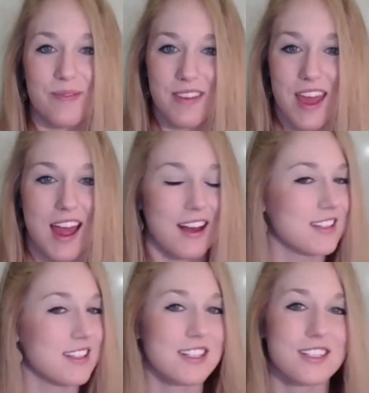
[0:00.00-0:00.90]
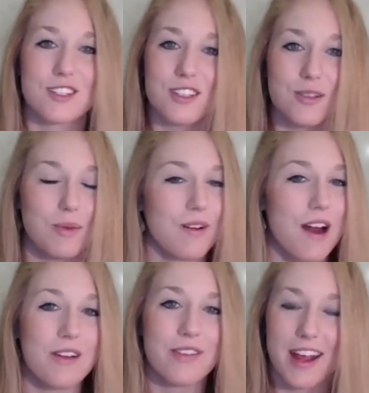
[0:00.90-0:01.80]
And it's just good to be
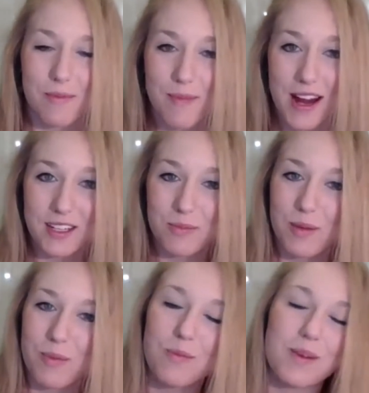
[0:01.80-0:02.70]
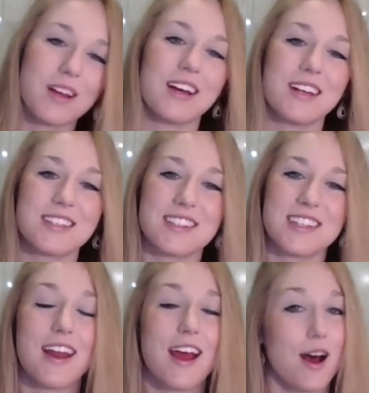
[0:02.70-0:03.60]
around like-minded people because
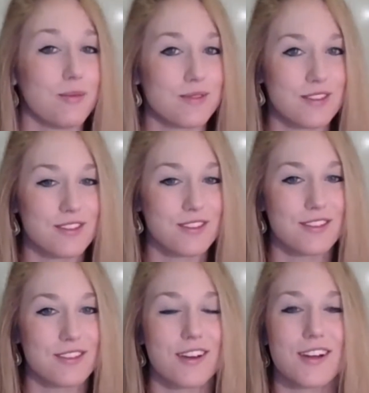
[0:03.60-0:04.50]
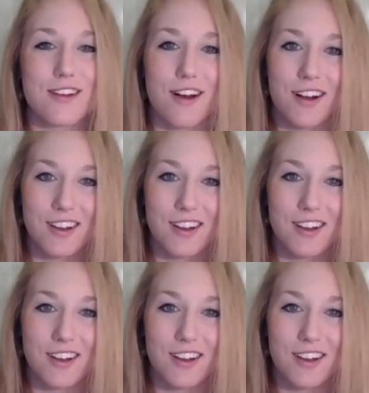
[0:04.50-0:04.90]
it helps us all.